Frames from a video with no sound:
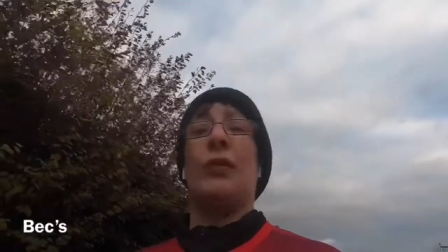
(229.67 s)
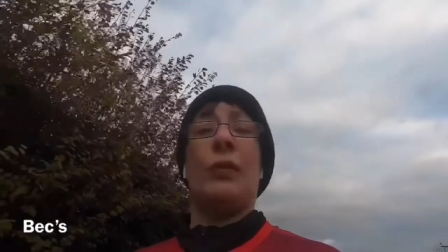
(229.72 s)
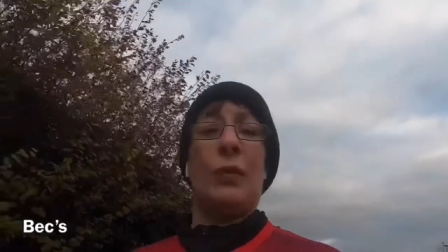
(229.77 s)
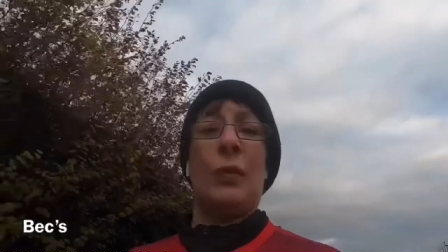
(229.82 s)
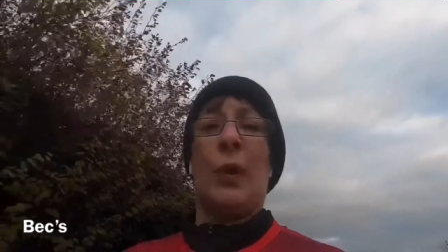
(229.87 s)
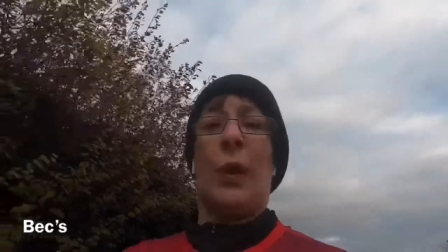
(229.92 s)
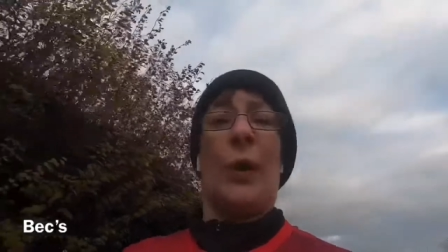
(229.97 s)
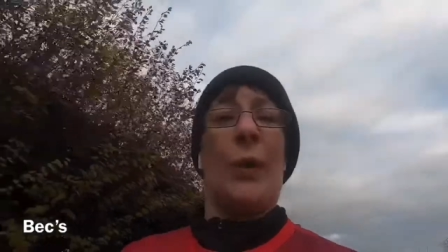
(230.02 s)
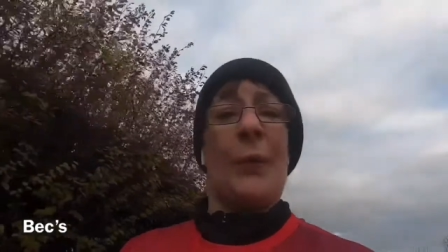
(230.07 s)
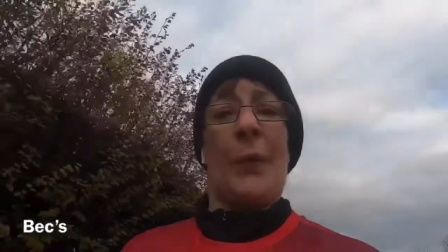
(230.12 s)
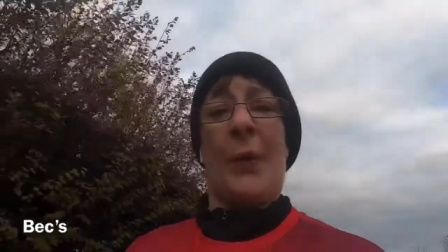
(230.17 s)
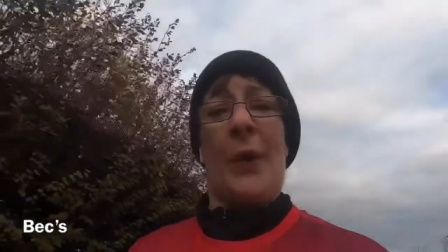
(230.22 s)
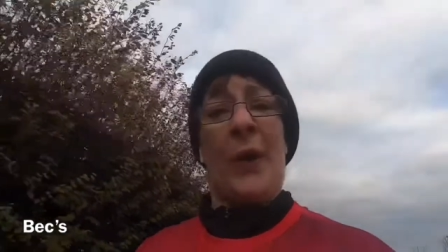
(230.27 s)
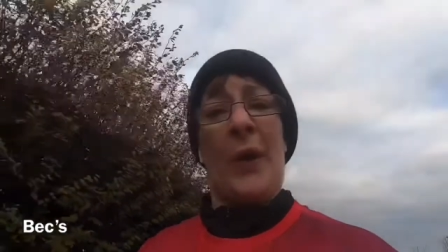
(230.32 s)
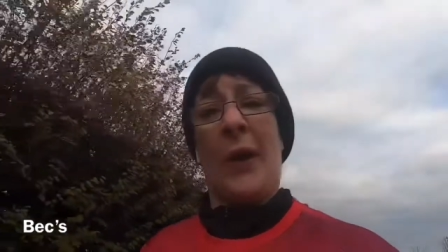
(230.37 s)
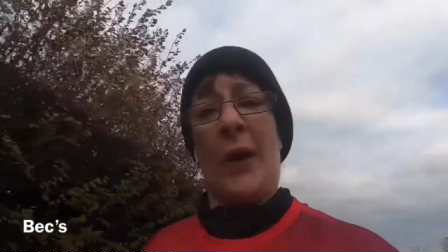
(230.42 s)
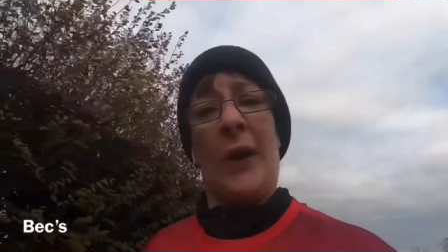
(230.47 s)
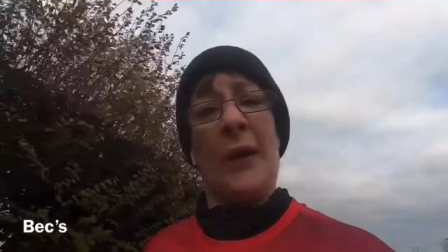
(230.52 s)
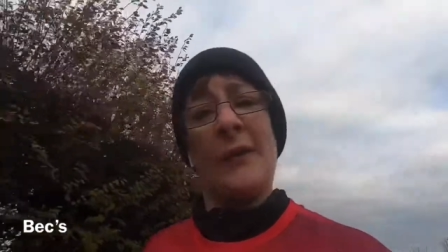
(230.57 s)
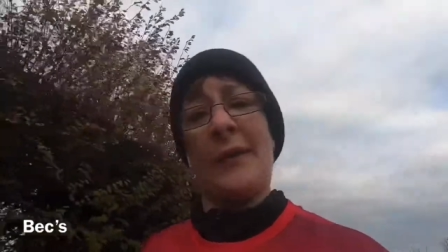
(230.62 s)
know
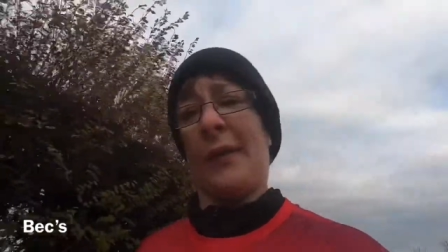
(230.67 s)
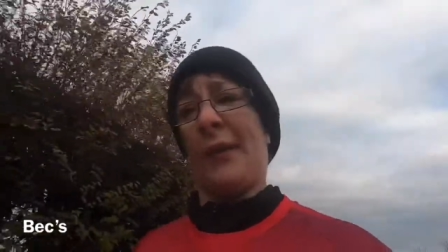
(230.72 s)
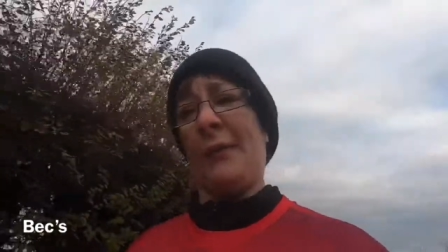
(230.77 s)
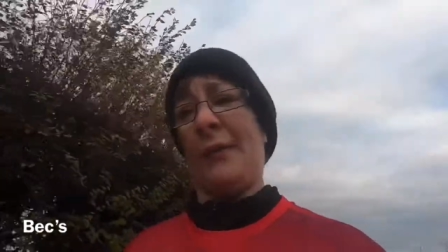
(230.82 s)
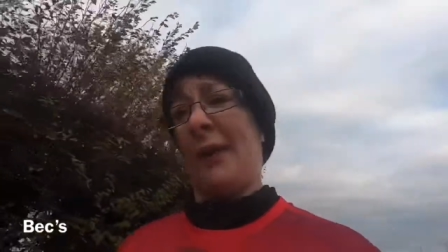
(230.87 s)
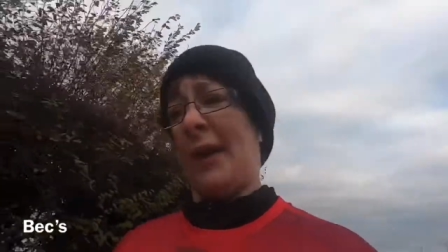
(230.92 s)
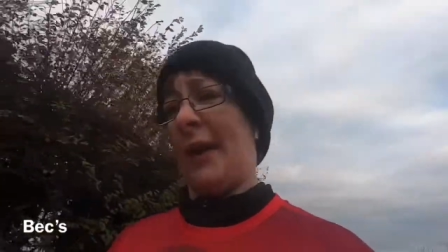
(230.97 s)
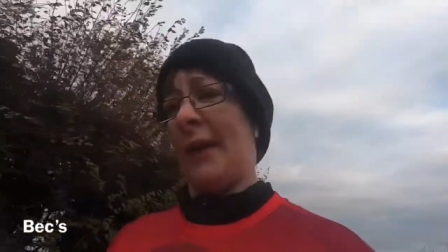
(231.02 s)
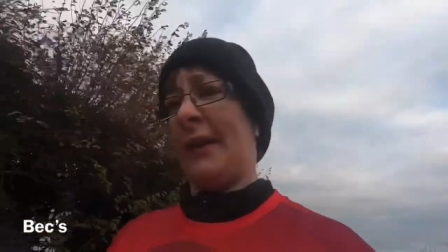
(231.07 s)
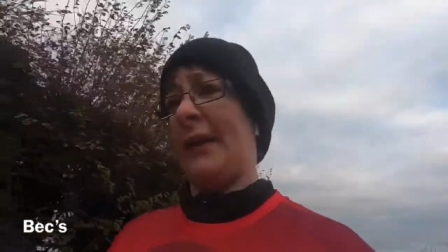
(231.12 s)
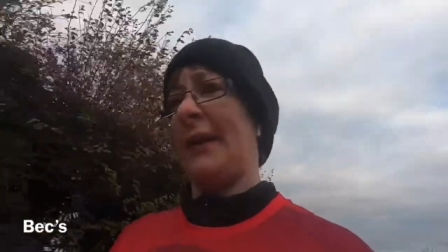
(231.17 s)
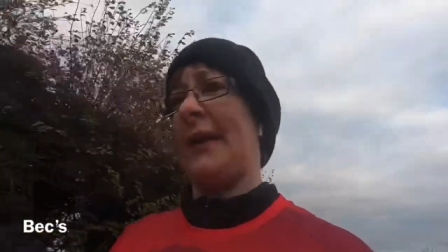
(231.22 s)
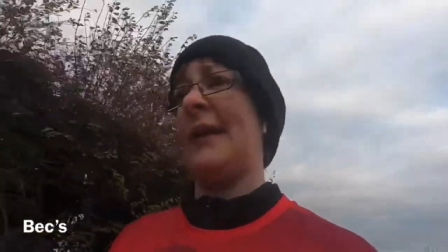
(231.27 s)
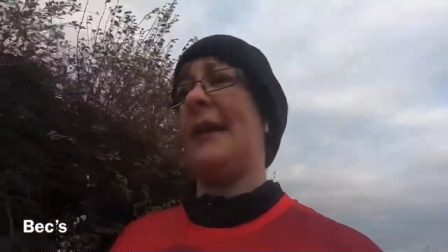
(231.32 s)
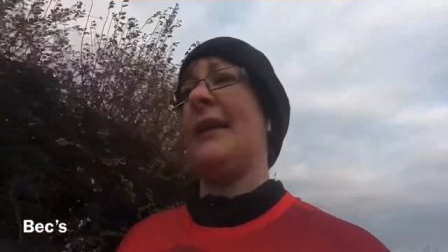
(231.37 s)
I don't like